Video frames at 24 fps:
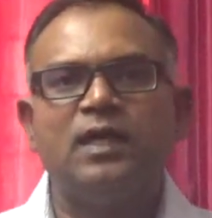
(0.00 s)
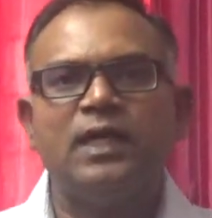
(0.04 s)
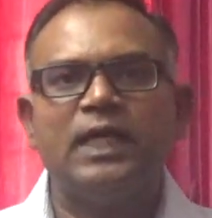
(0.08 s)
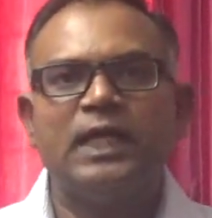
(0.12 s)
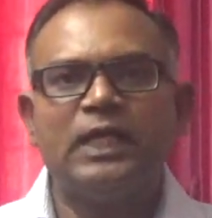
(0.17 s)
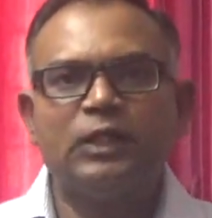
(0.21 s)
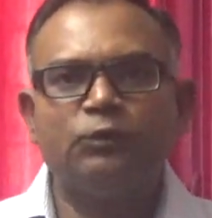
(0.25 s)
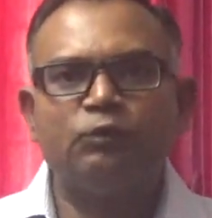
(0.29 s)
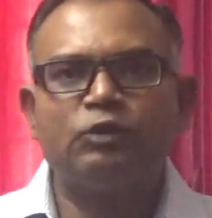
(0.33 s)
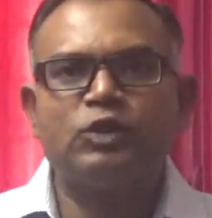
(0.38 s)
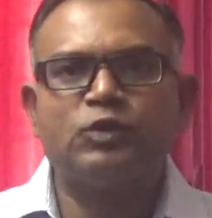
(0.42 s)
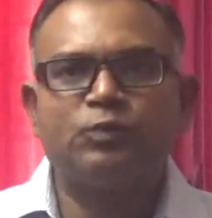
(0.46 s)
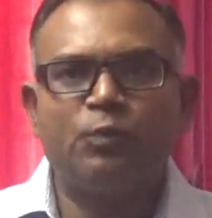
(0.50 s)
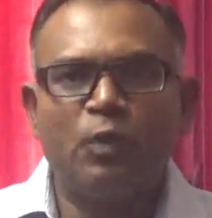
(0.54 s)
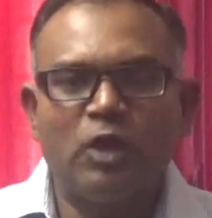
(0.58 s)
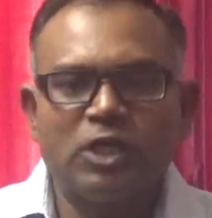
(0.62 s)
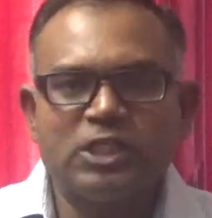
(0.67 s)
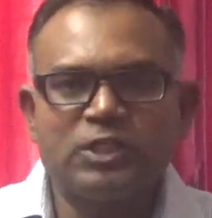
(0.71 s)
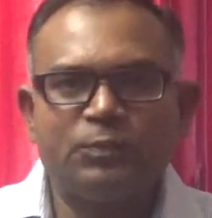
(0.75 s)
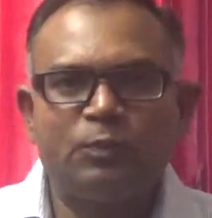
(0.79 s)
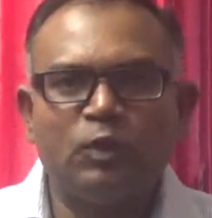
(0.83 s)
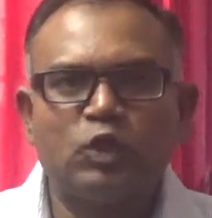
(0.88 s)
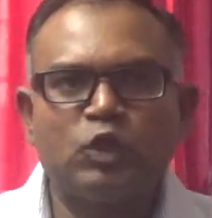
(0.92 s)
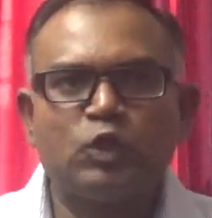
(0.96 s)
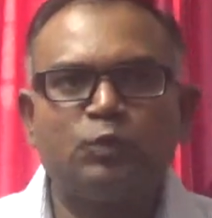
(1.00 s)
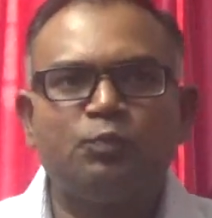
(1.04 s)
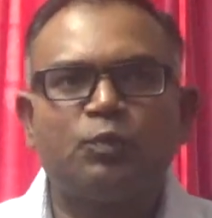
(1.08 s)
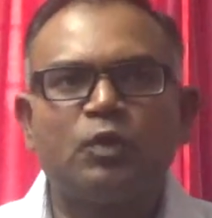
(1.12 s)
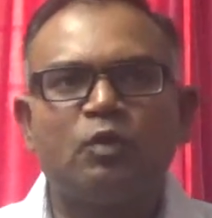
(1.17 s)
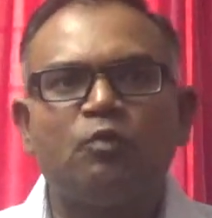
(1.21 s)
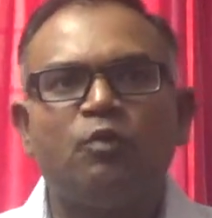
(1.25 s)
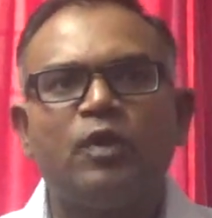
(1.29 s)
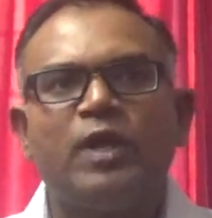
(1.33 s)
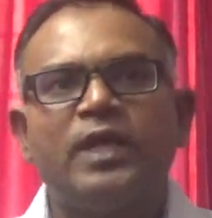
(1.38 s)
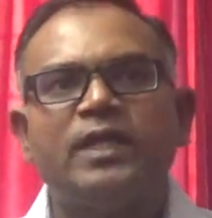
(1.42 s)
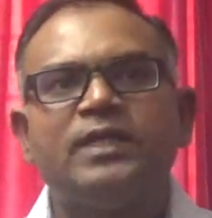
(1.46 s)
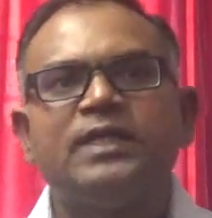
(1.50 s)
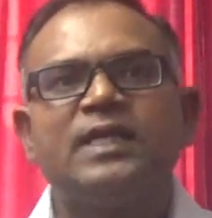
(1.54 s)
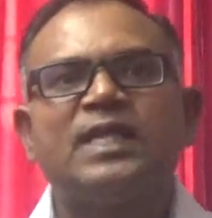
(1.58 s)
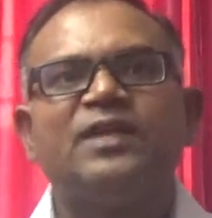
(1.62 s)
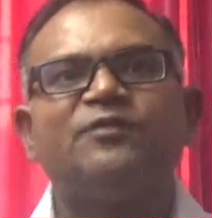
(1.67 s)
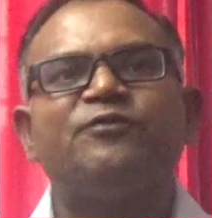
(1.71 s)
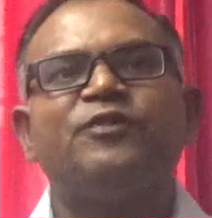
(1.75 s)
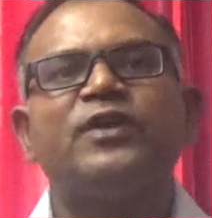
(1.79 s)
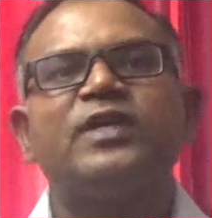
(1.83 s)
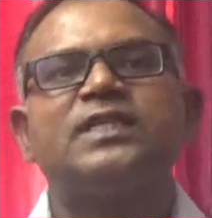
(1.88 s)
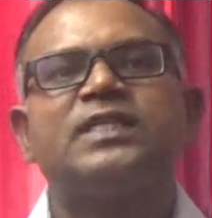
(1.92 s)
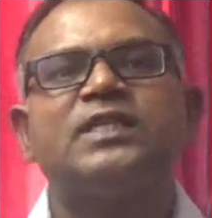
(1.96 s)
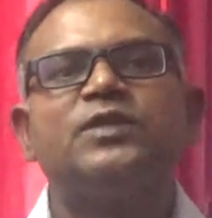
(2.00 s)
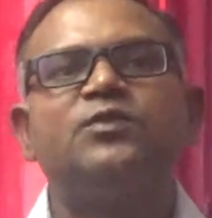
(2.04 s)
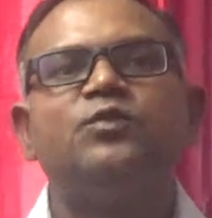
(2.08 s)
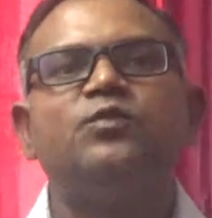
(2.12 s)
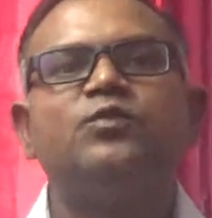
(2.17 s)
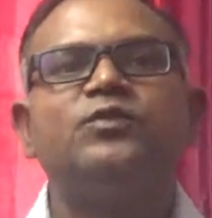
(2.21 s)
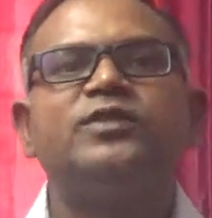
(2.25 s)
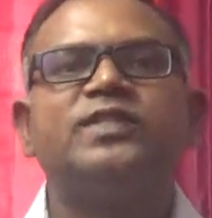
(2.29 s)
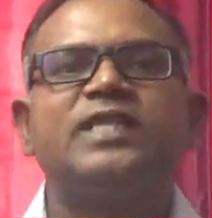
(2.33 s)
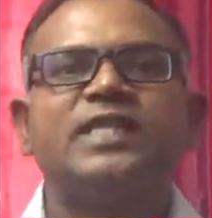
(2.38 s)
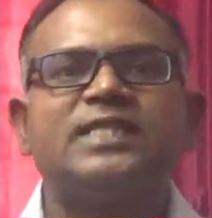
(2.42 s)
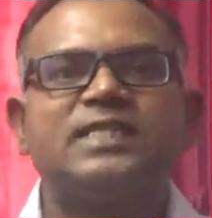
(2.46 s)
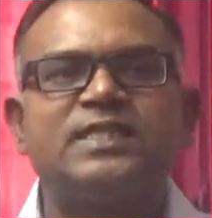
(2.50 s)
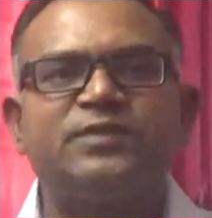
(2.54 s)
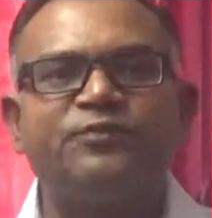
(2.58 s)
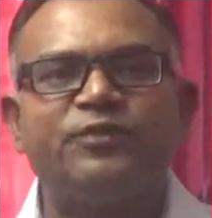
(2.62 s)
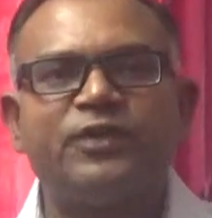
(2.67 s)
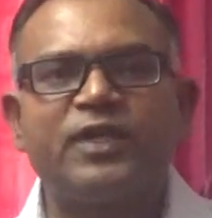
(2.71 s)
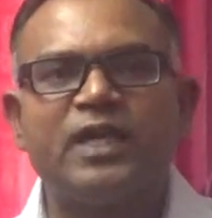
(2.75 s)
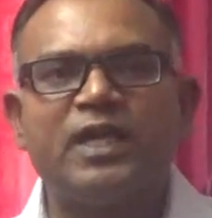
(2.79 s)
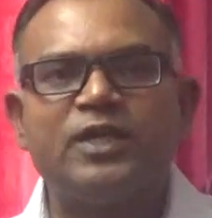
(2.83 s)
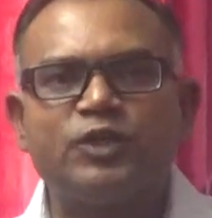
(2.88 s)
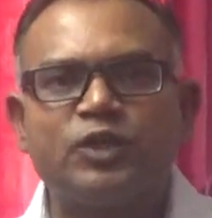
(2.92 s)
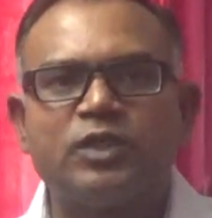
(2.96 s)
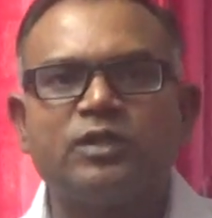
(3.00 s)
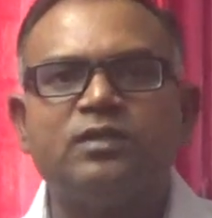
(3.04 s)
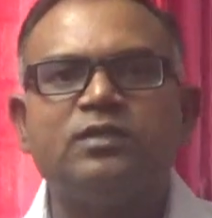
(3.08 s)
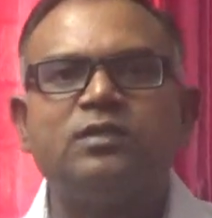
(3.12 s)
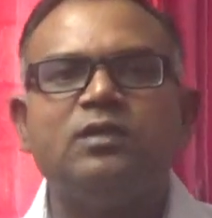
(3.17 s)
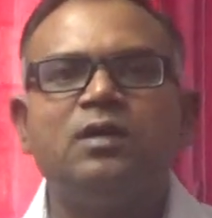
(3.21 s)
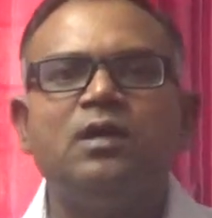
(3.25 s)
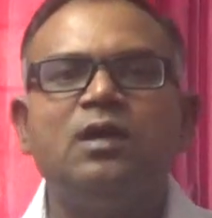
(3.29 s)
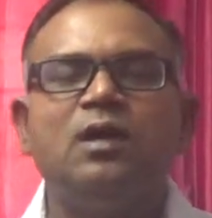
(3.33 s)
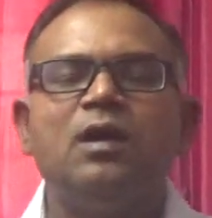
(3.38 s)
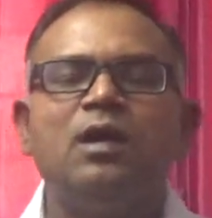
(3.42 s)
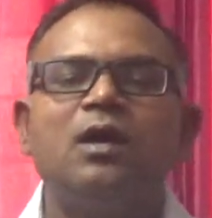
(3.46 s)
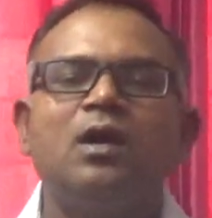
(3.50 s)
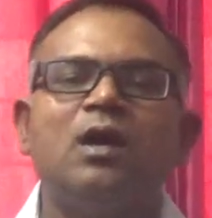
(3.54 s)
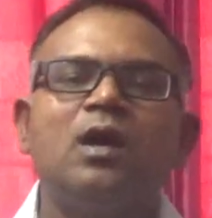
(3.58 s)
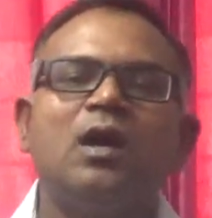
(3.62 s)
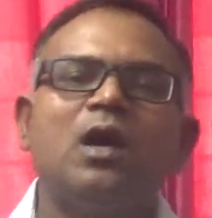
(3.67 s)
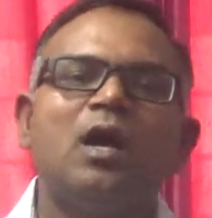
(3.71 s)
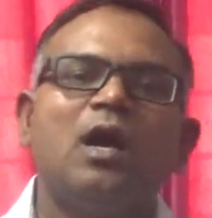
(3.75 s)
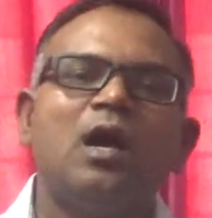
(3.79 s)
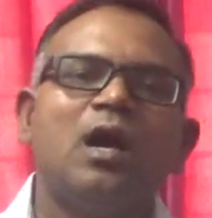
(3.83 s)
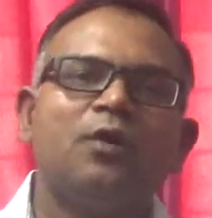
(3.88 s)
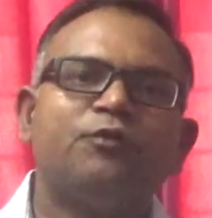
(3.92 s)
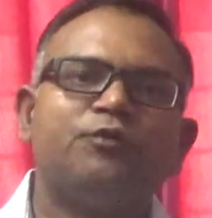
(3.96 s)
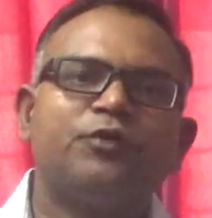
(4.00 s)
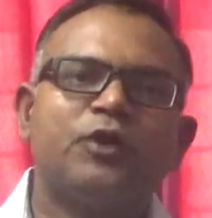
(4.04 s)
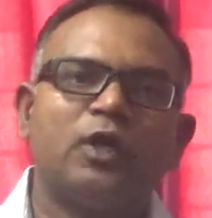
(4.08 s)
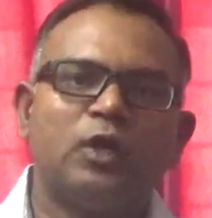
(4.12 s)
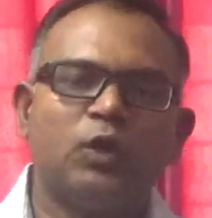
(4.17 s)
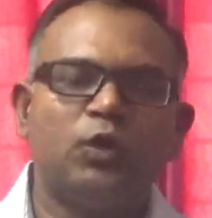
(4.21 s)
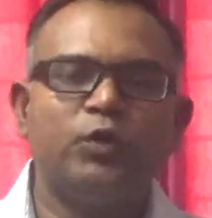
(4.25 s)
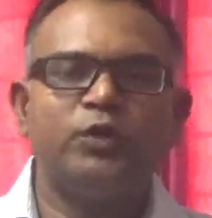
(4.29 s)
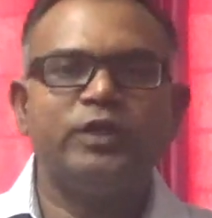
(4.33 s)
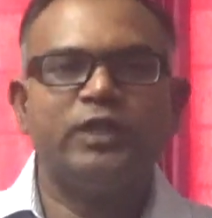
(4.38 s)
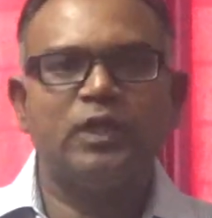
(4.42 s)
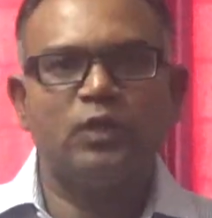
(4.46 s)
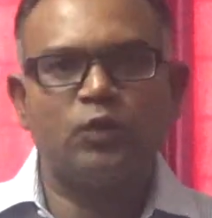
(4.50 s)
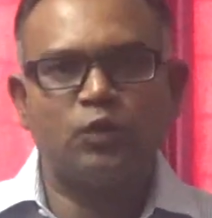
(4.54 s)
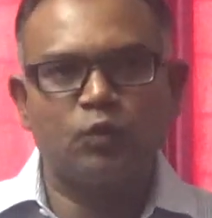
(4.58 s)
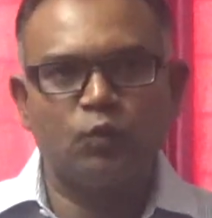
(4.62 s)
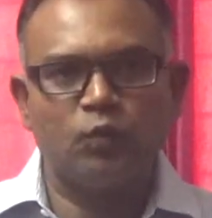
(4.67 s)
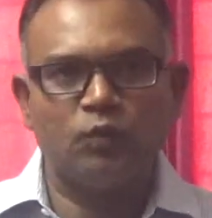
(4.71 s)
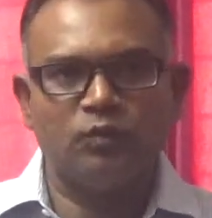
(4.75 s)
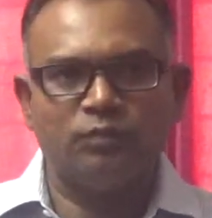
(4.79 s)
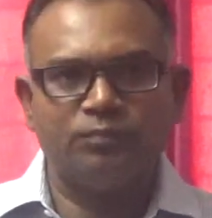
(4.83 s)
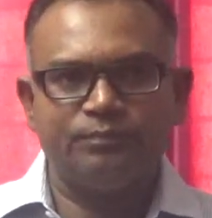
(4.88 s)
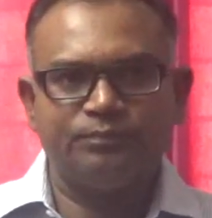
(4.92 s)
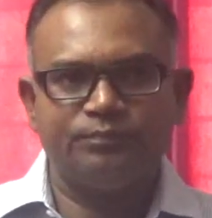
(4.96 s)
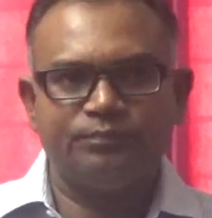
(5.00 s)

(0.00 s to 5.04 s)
it was possible to provide an effective justification of colonial rule.